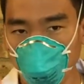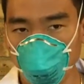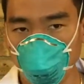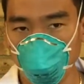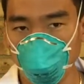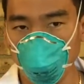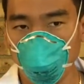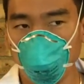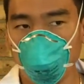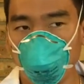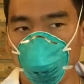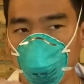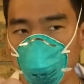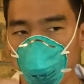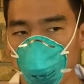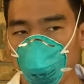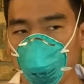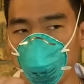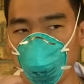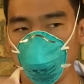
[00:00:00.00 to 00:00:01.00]
that
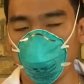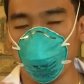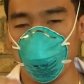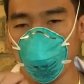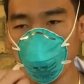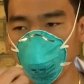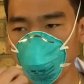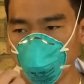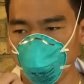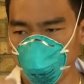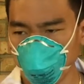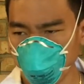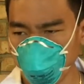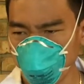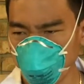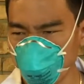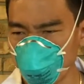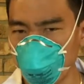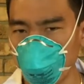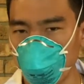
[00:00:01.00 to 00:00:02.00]
none of those
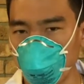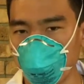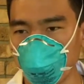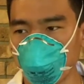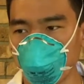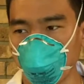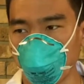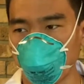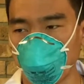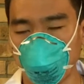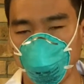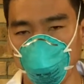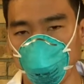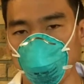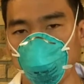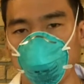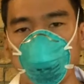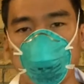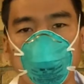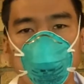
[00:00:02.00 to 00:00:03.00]
smells or
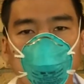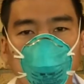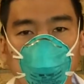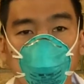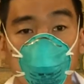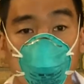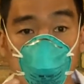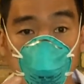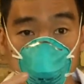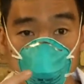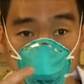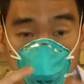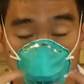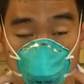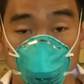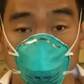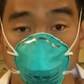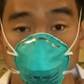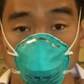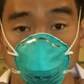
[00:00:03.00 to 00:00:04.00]
particulates
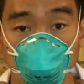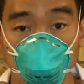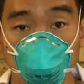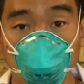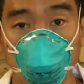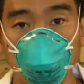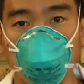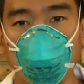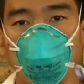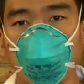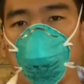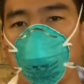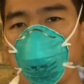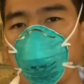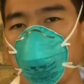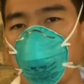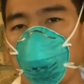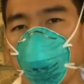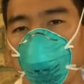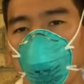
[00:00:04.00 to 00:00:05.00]
you breathe in.
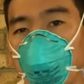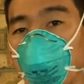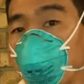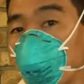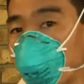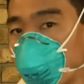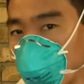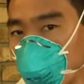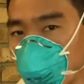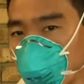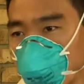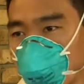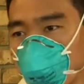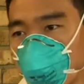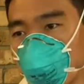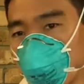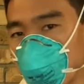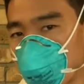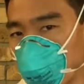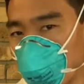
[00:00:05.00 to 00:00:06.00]
And if you taste it
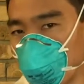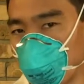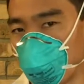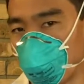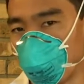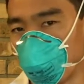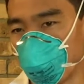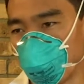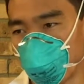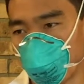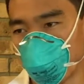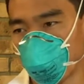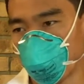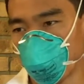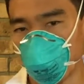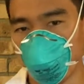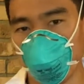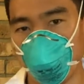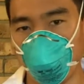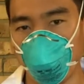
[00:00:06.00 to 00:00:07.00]
or smell it,
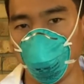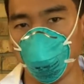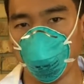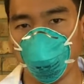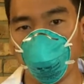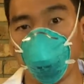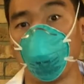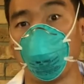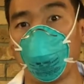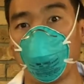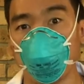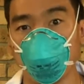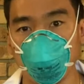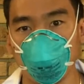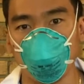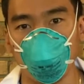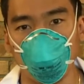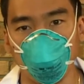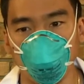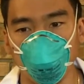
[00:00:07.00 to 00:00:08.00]
well, the mask is
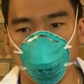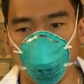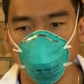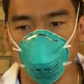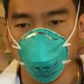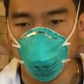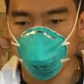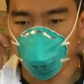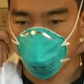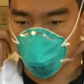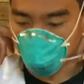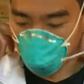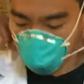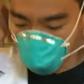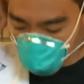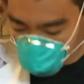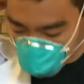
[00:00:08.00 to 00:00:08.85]
not a good fit for you.